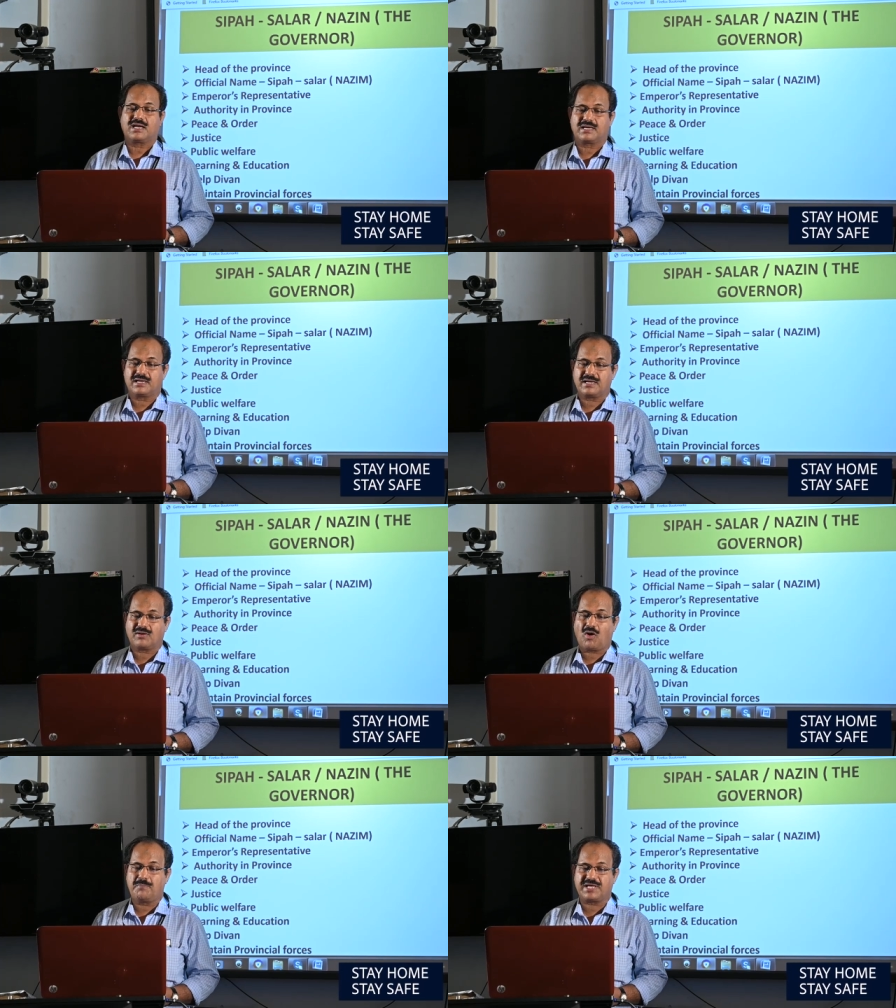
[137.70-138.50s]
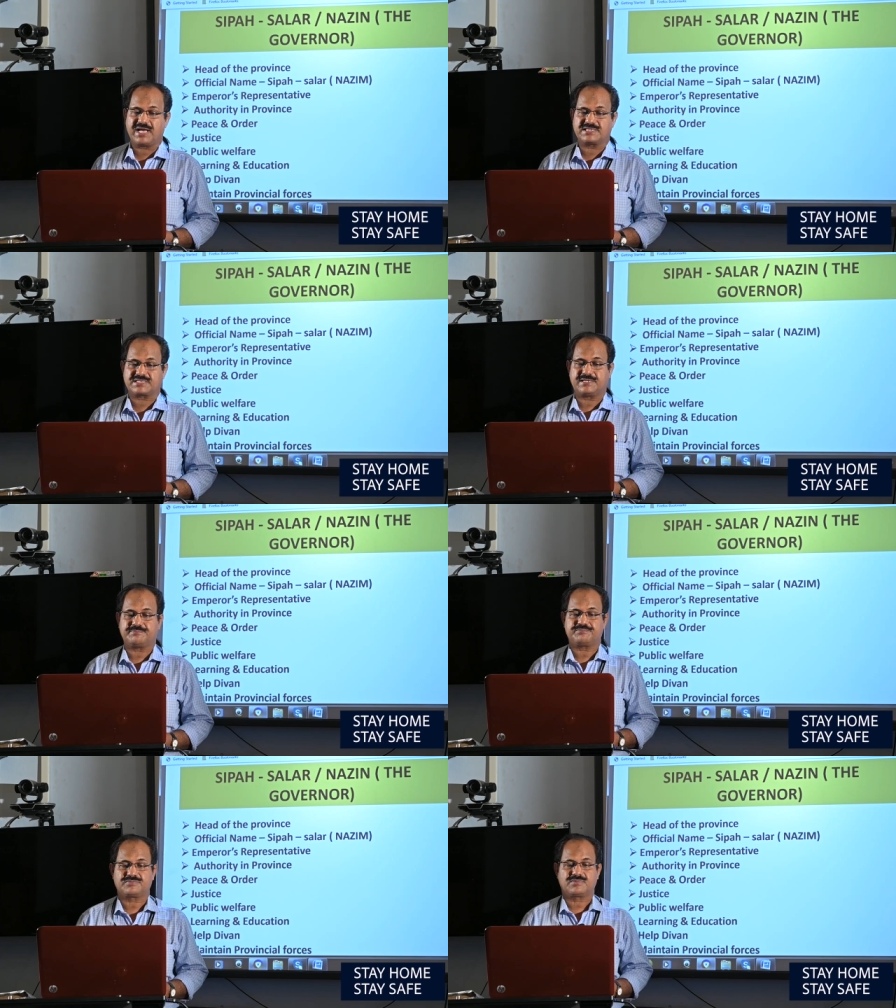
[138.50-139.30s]
uh,
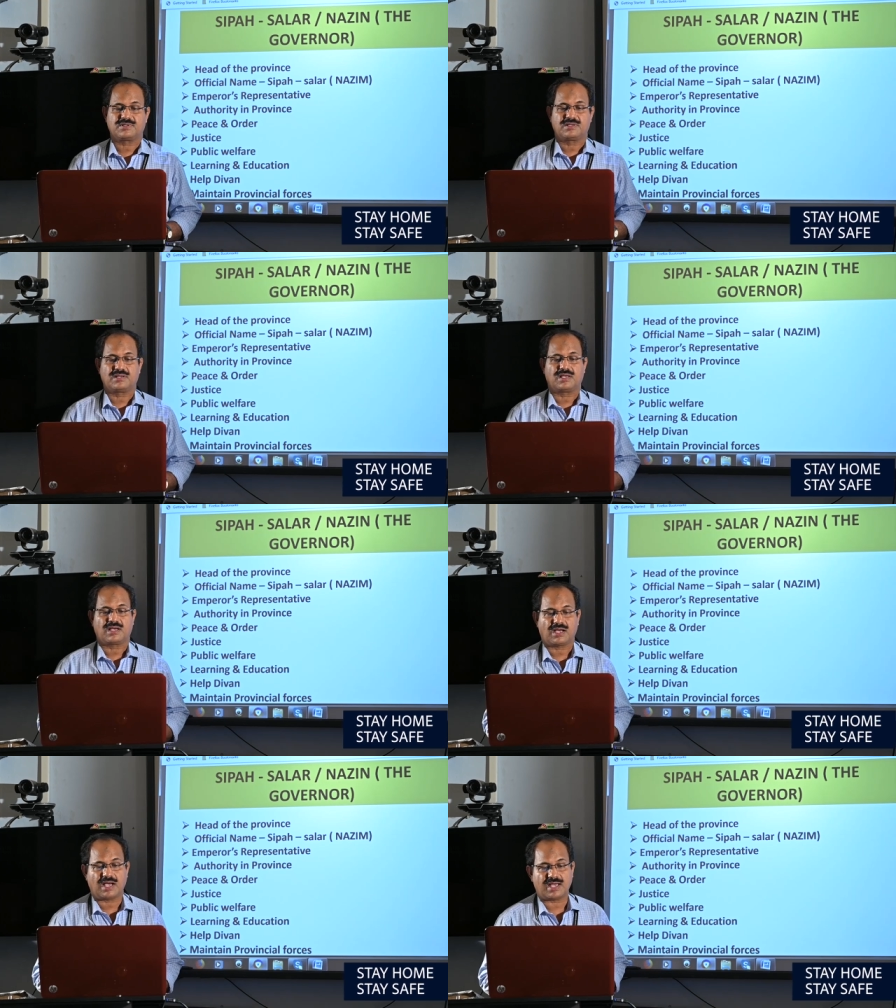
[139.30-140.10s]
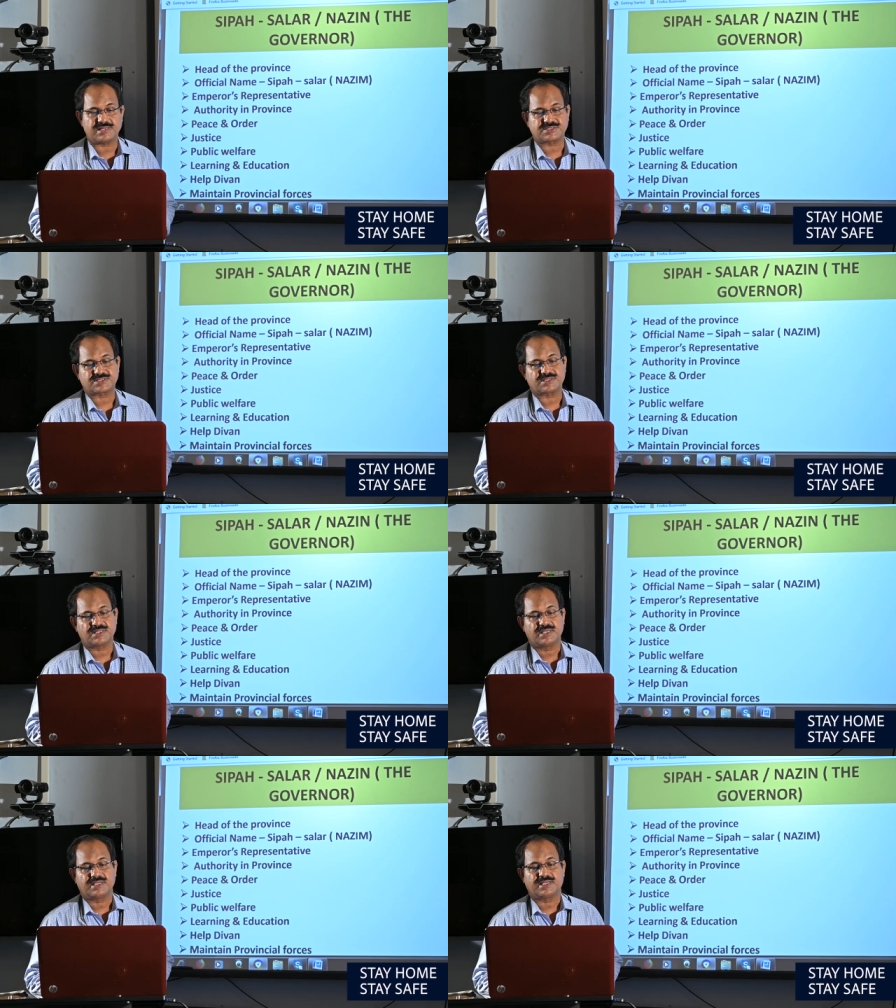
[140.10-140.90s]
obligation. And
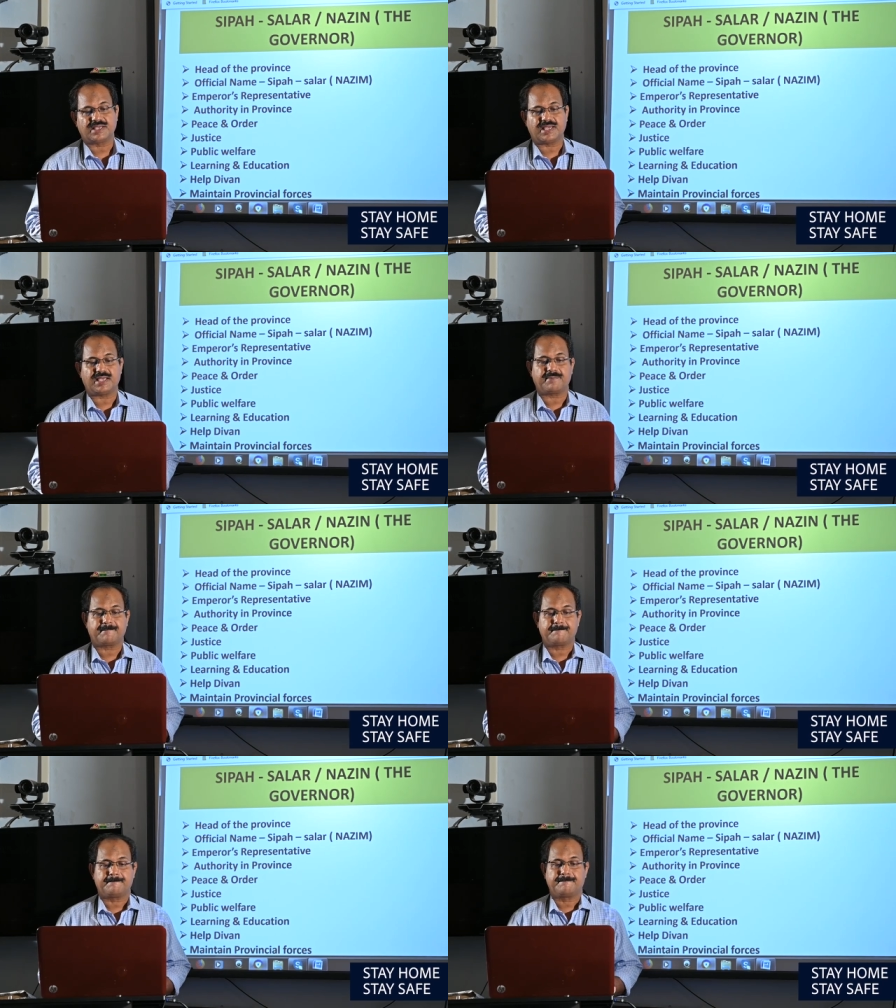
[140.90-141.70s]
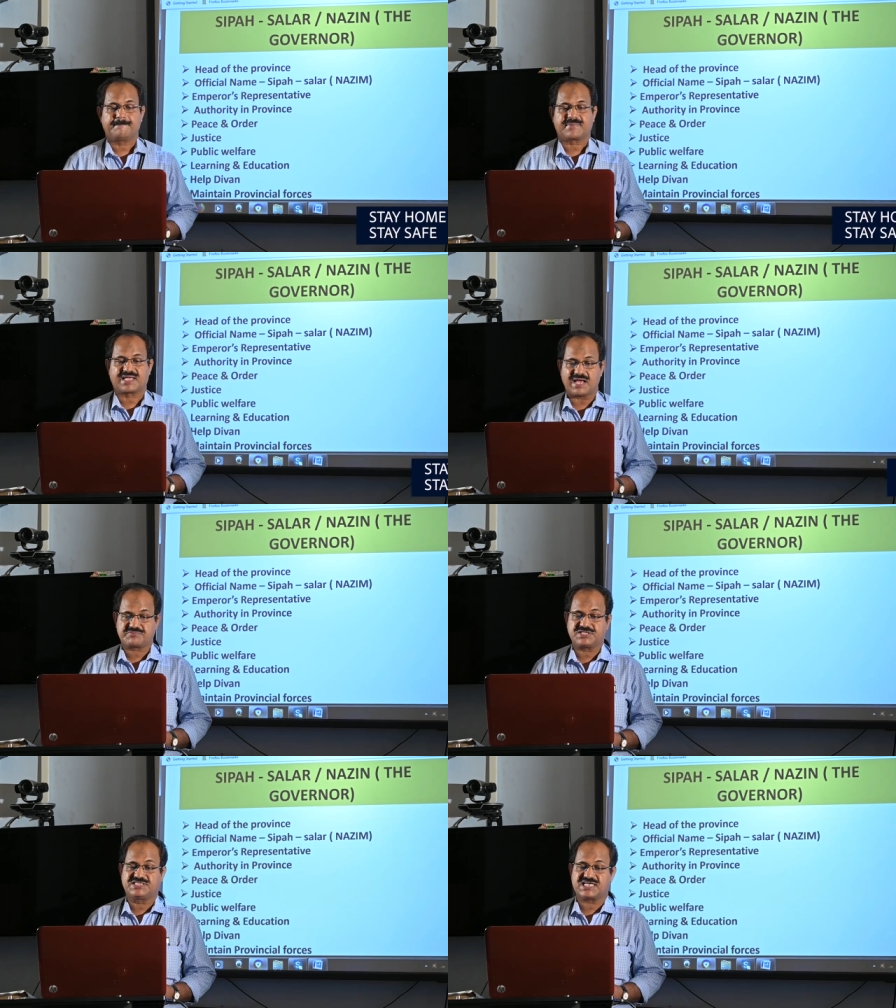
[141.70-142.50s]
he
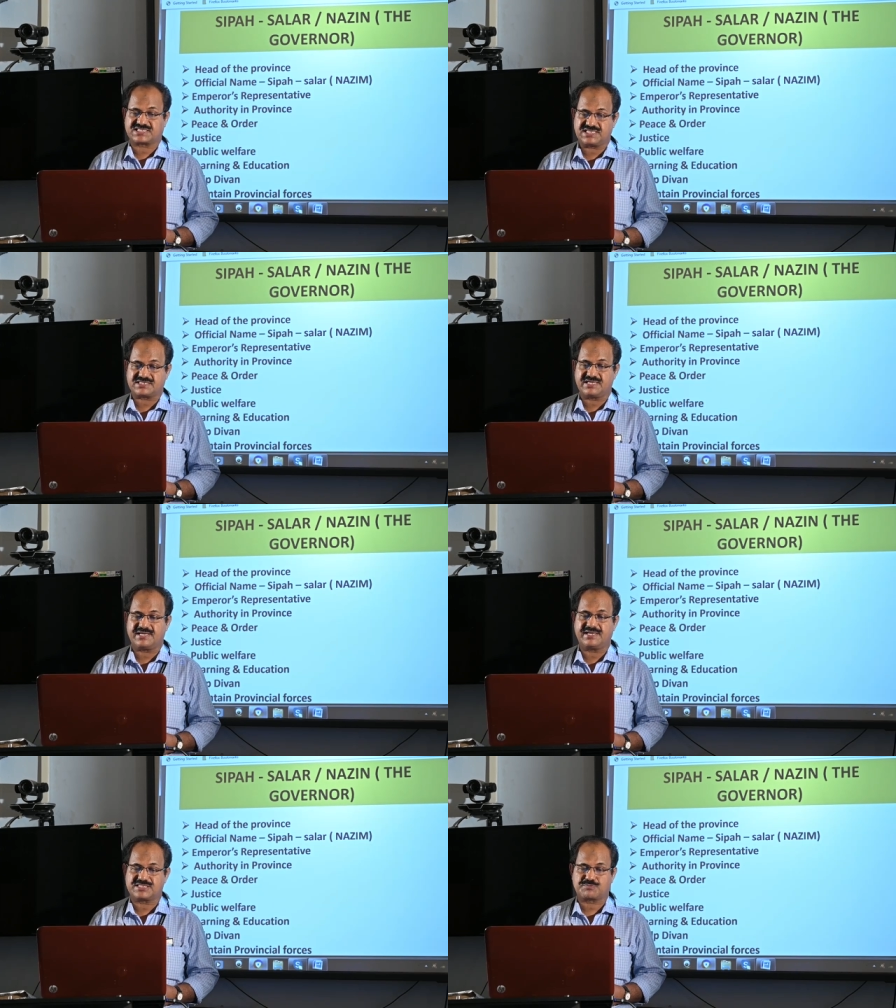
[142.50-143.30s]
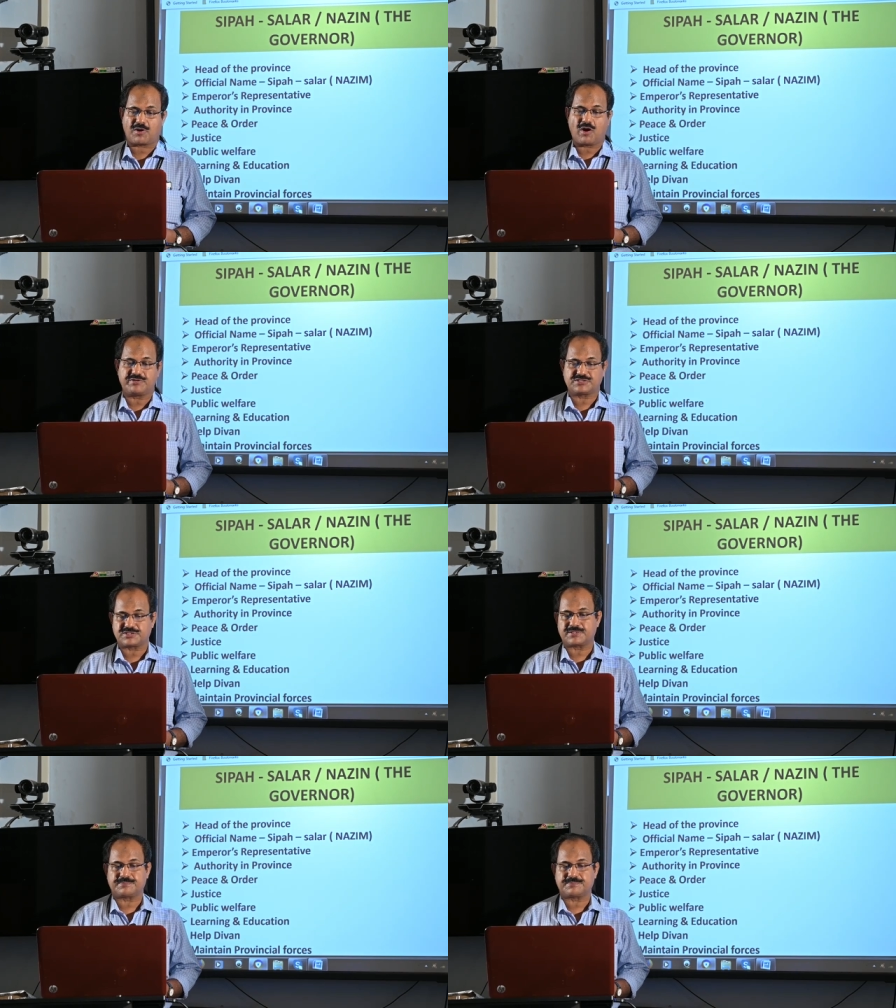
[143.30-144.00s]
kept justice in his province